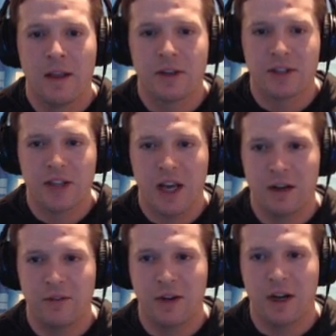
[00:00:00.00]
just kind
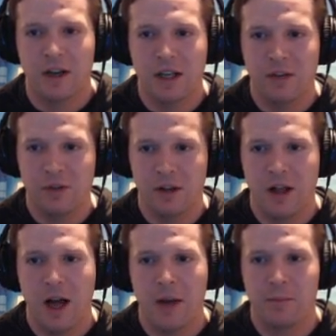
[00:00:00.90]
of uh, giving a
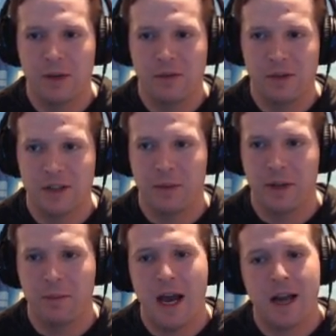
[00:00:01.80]
lot, giving something
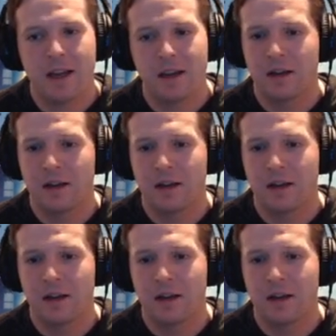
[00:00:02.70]
back,